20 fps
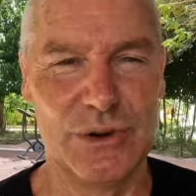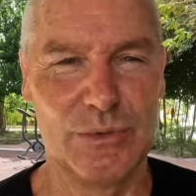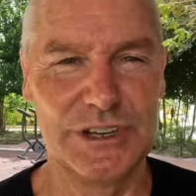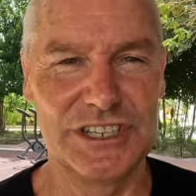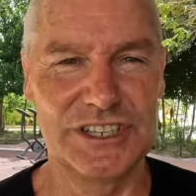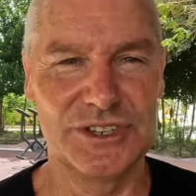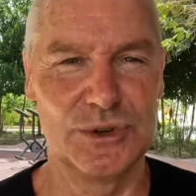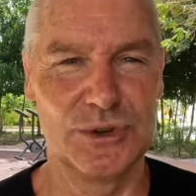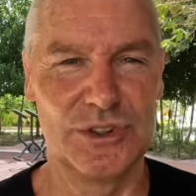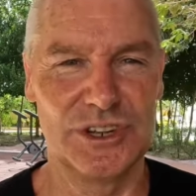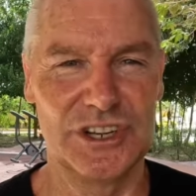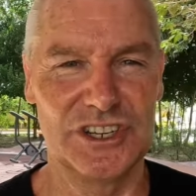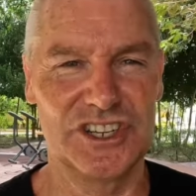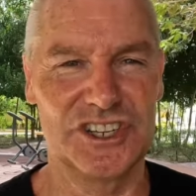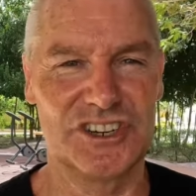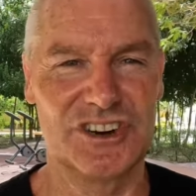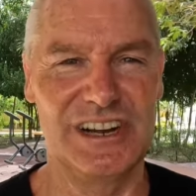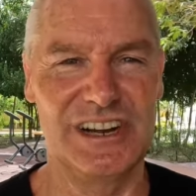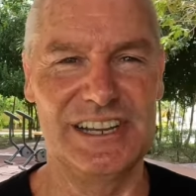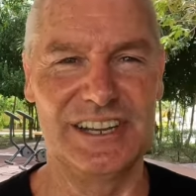We saw the
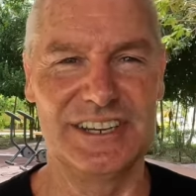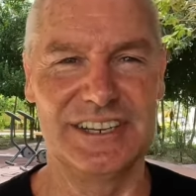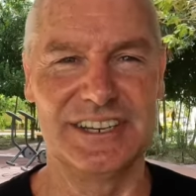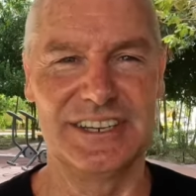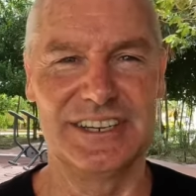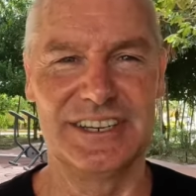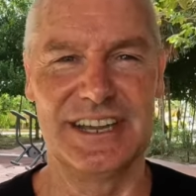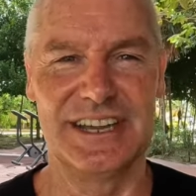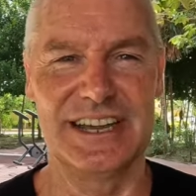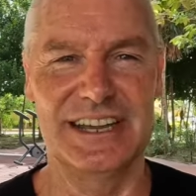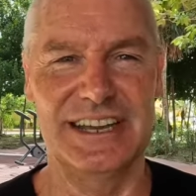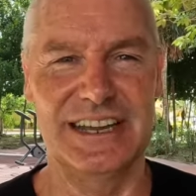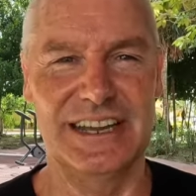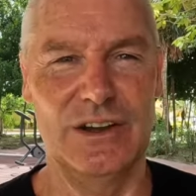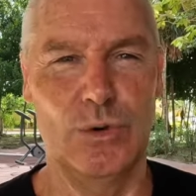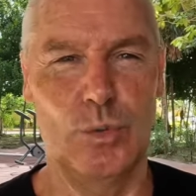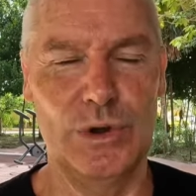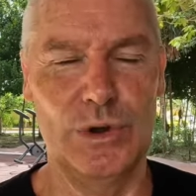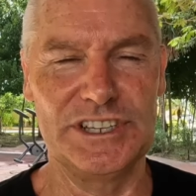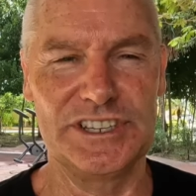Australian
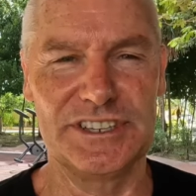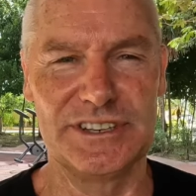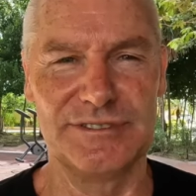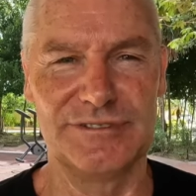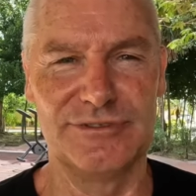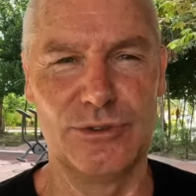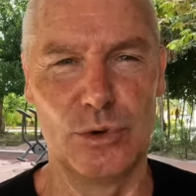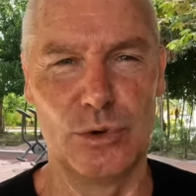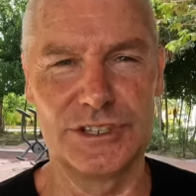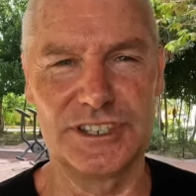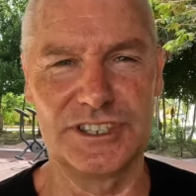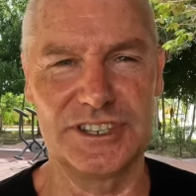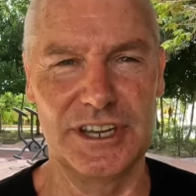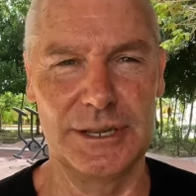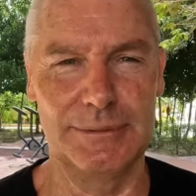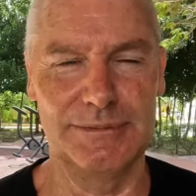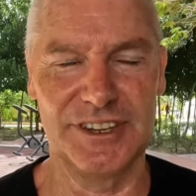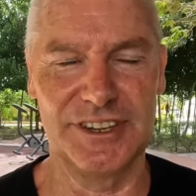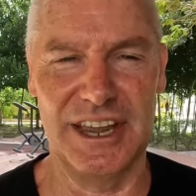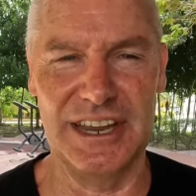Western Force
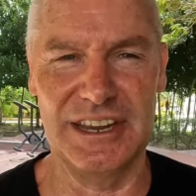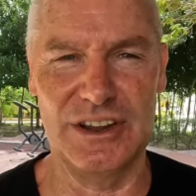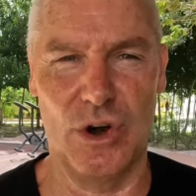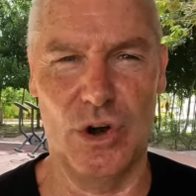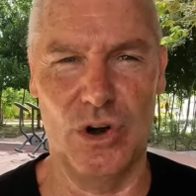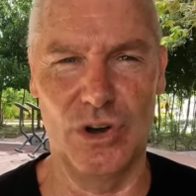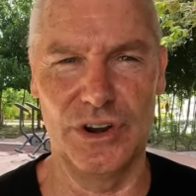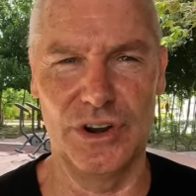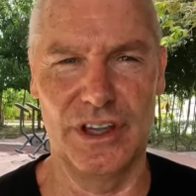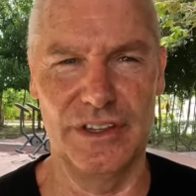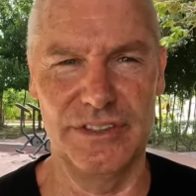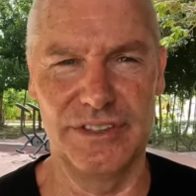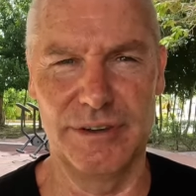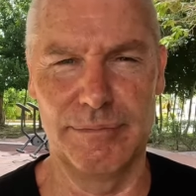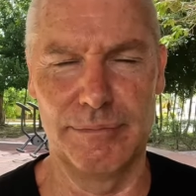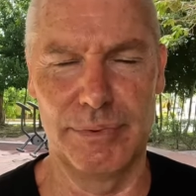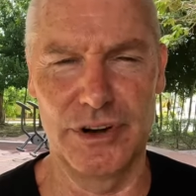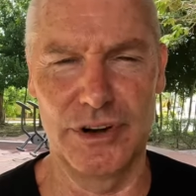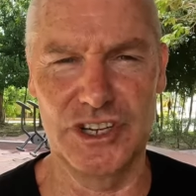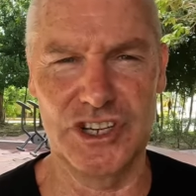team take on
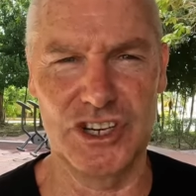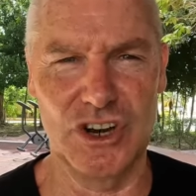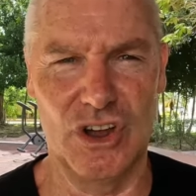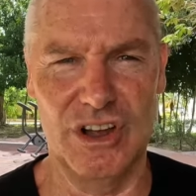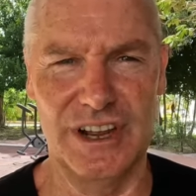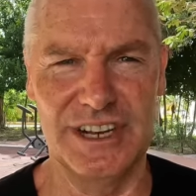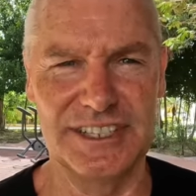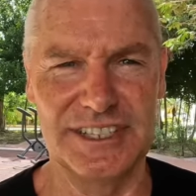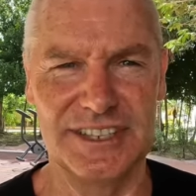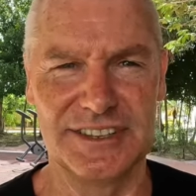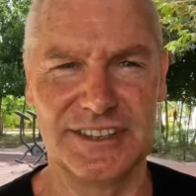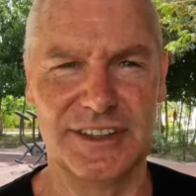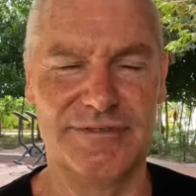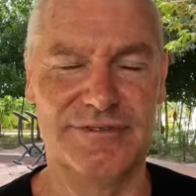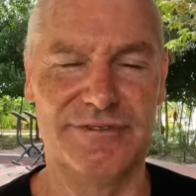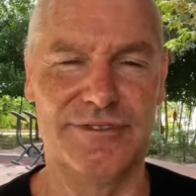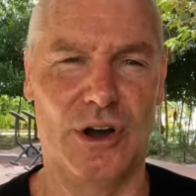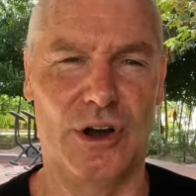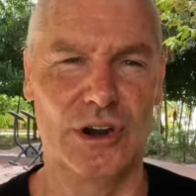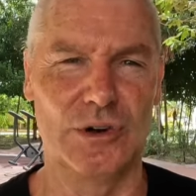the British Lions, and the
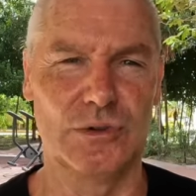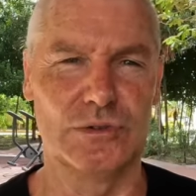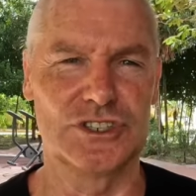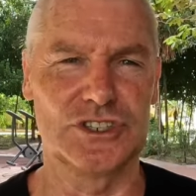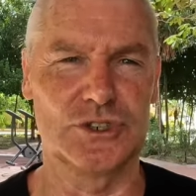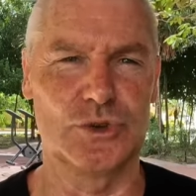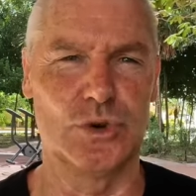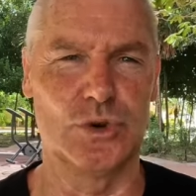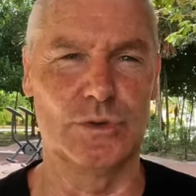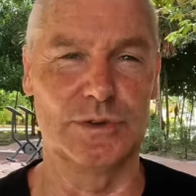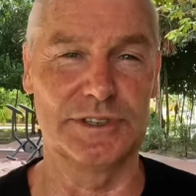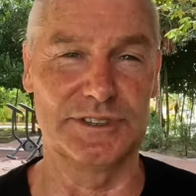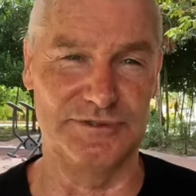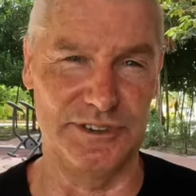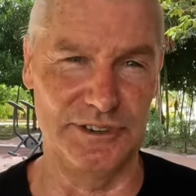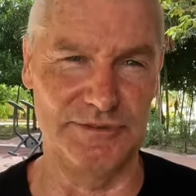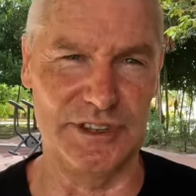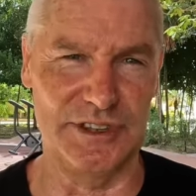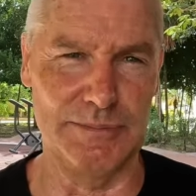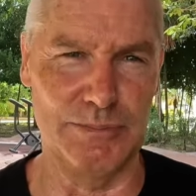final score was
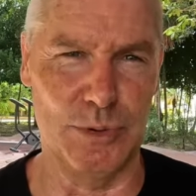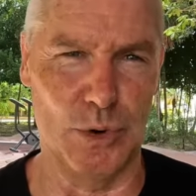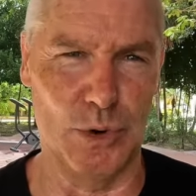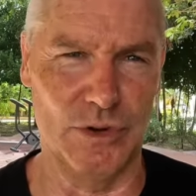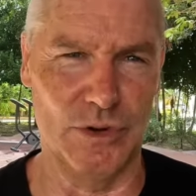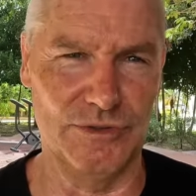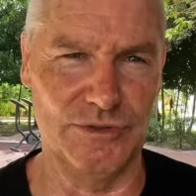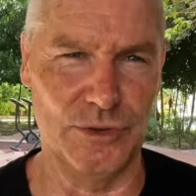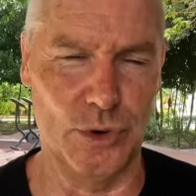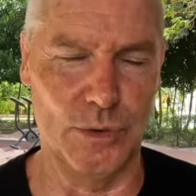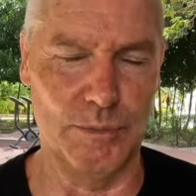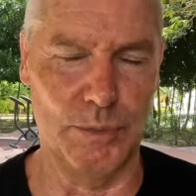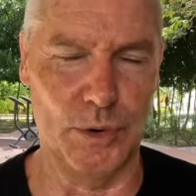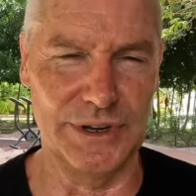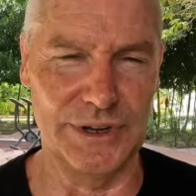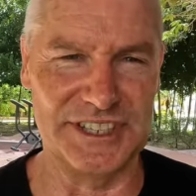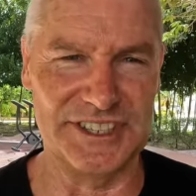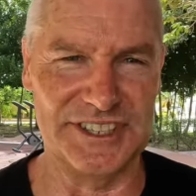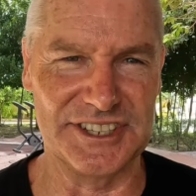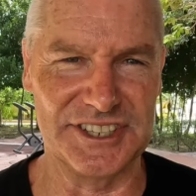54
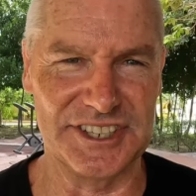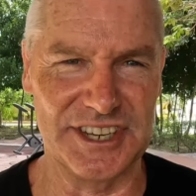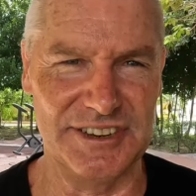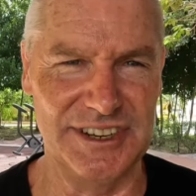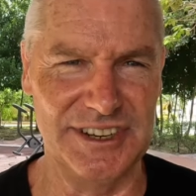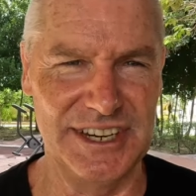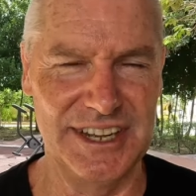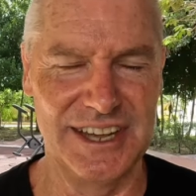points to 7.